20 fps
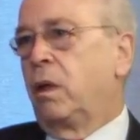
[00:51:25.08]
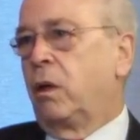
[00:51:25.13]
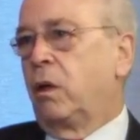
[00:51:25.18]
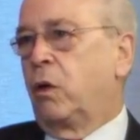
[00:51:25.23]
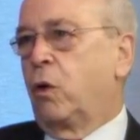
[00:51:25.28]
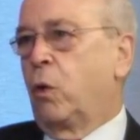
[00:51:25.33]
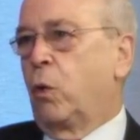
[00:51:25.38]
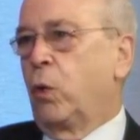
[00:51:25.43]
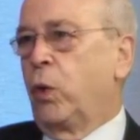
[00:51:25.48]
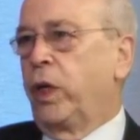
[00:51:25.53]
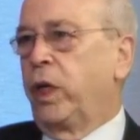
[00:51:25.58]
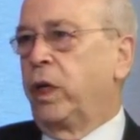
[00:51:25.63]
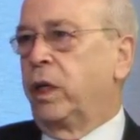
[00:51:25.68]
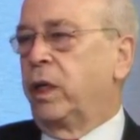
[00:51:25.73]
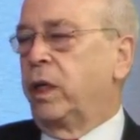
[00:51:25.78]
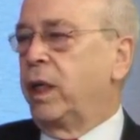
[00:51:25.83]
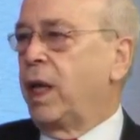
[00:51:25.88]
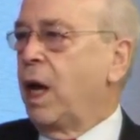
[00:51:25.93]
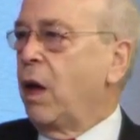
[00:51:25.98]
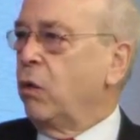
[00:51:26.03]
Korea?
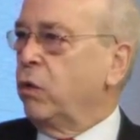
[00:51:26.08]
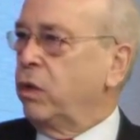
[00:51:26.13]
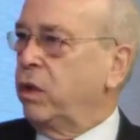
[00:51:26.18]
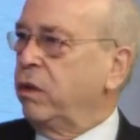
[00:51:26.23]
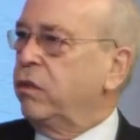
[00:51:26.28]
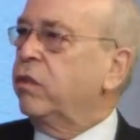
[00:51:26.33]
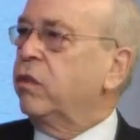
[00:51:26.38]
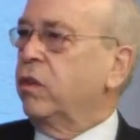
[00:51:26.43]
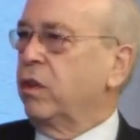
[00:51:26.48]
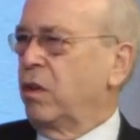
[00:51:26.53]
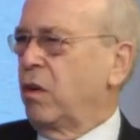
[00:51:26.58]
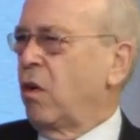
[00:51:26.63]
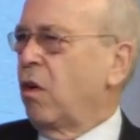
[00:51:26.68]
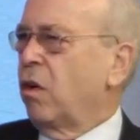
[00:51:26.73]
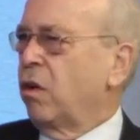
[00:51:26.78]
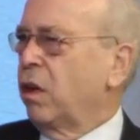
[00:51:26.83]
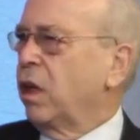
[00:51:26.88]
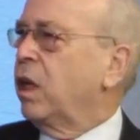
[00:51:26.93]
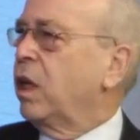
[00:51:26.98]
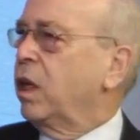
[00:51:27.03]
And how different
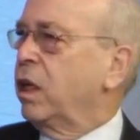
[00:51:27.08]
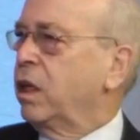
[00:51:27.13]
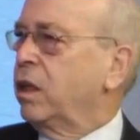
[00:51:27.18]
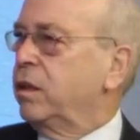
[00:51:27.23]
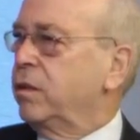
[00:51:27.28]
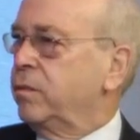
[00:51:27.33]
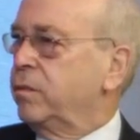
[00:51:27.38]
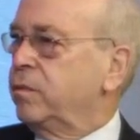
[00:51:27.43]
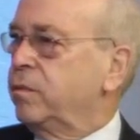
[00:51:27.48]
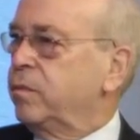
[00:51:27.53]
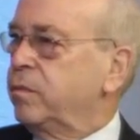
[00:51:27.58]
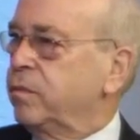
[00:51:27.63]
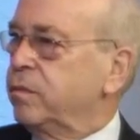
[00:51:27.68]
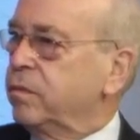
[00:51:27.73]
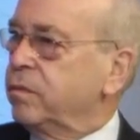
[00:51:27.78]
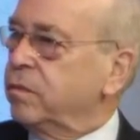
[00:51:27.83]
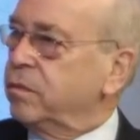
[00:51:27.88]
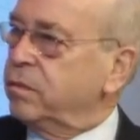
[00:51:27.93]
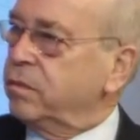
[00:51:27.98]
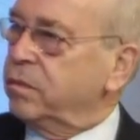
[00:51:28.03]
are they?
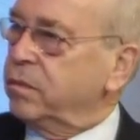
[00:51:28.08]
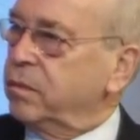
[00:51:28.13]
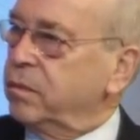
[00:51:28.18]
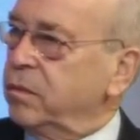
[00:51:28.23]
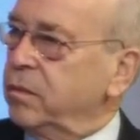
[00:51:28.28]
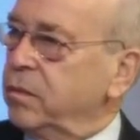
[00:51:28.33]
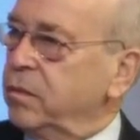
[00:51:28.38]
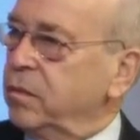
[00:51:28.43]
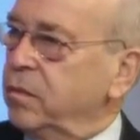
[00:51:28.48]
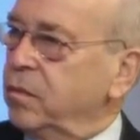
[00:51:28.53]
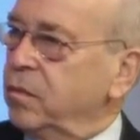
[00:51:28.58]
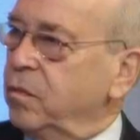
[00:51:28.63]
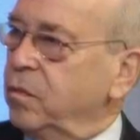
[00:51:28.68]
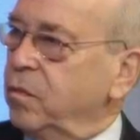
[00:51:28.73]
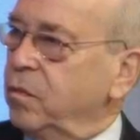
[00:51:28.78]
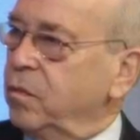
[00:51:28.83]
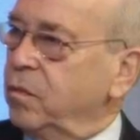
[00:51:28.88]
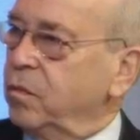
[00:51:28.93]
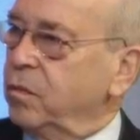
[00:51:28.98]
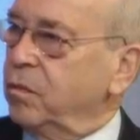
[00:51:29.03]

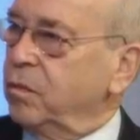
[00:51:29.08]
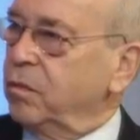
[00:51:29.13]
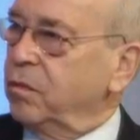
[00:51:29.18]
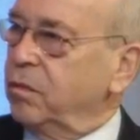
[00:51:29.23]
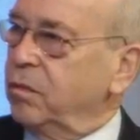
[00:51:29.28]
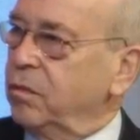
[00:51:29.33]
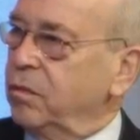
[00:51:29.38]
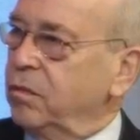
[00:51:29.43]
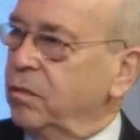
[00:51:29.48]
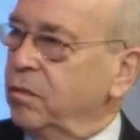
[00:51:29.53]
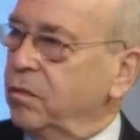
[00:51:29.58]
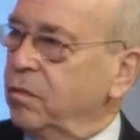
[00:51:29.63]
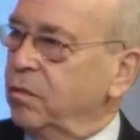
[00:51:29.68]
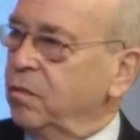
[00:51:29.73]
Uh, the, in my